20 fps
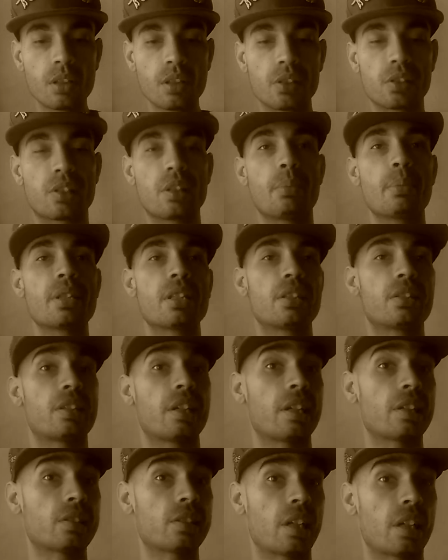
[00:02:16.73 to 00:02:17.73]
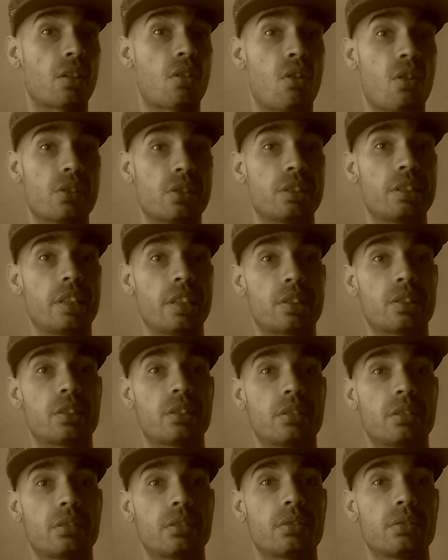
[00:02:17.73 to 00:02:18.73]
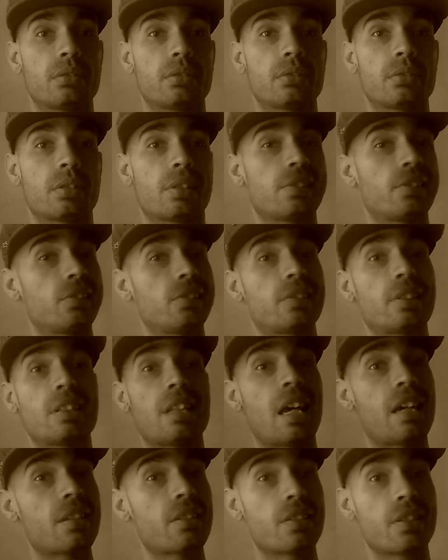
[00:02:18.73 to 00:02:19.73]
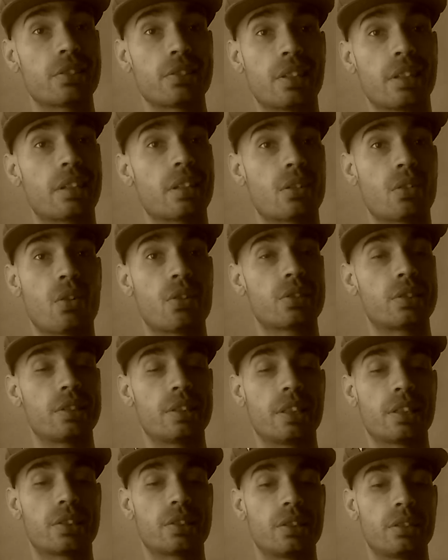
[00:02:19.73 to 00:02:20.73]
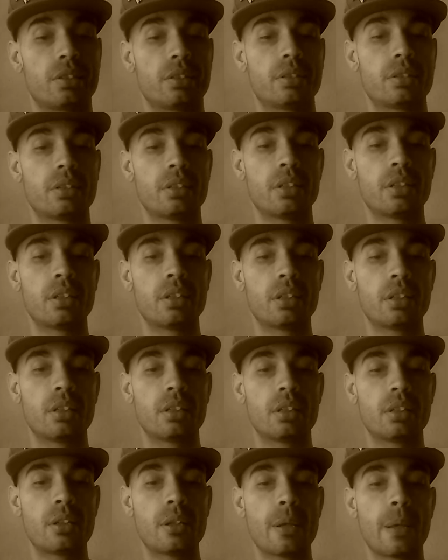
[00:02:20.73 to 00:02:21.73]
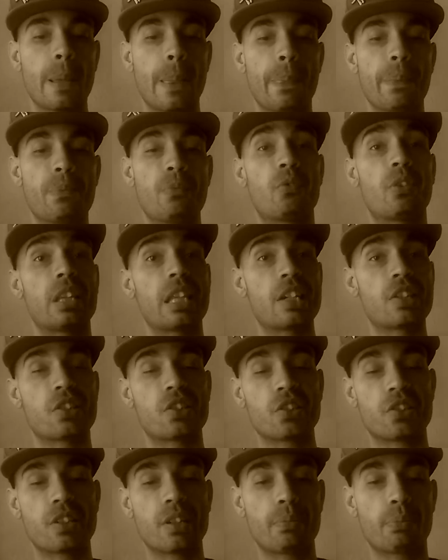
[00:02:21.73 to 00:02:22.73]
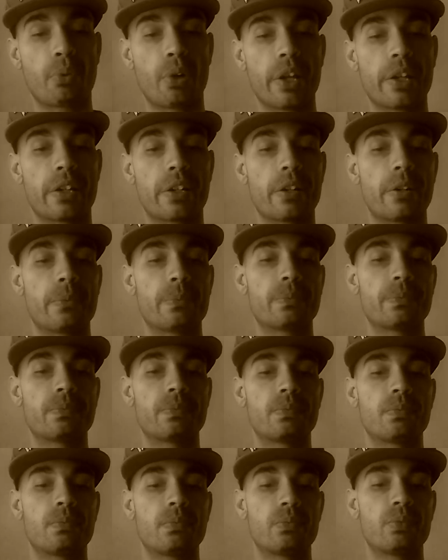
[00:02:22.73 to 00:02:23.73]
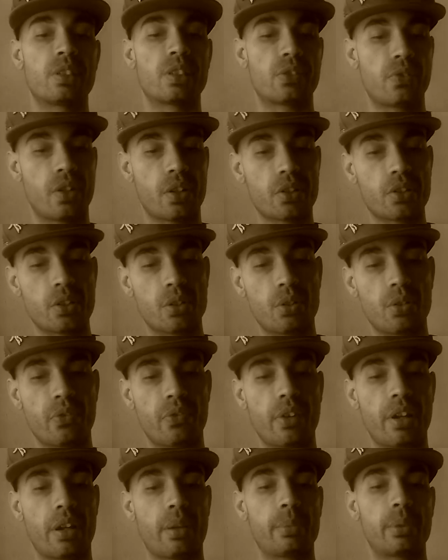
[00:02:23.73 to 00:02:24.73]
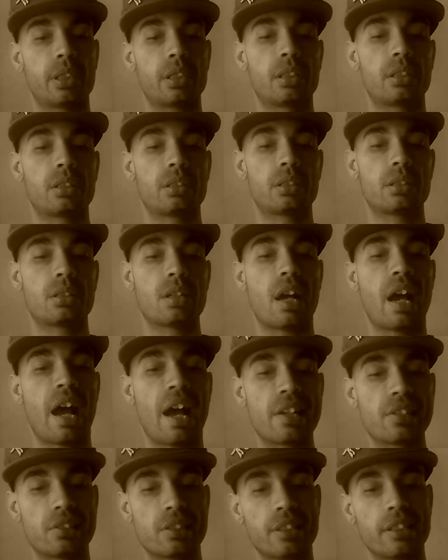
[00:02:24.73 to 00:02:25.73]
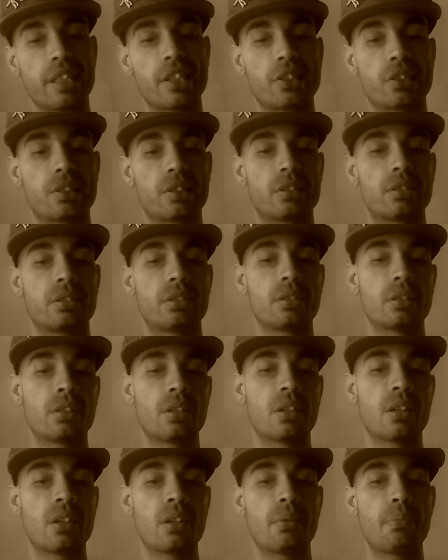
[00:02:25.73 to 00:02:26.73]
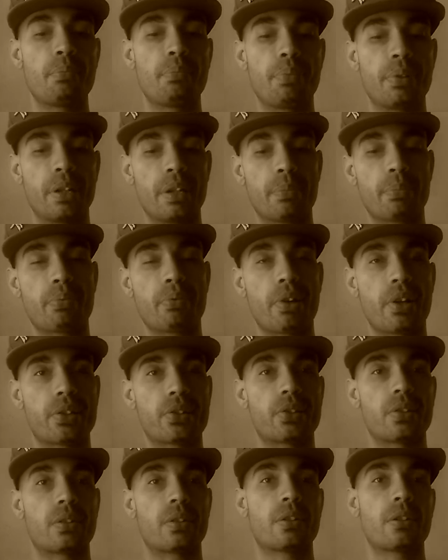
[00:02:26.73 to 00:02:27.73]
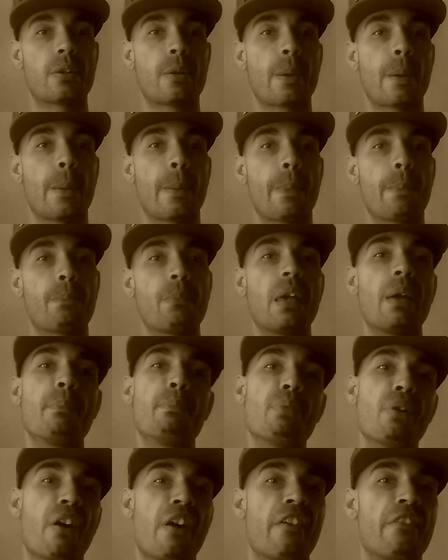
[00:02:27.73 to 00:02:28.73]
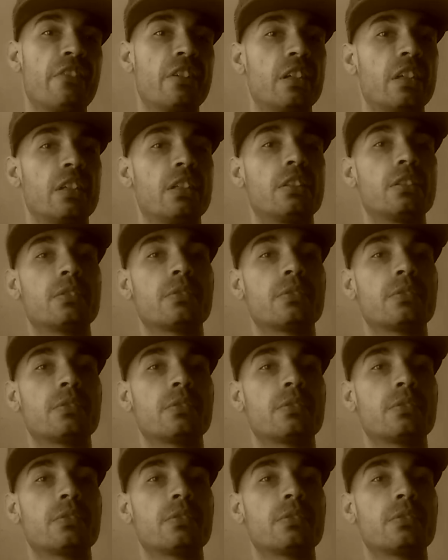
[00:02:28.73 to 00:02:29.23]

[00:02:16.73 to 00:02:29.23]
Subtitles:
Some of the things that cause addiction, because there's a lot of things that can cause addiction. Relationship breakup, dysfunctional family, isolation, peer pressure, and poverty.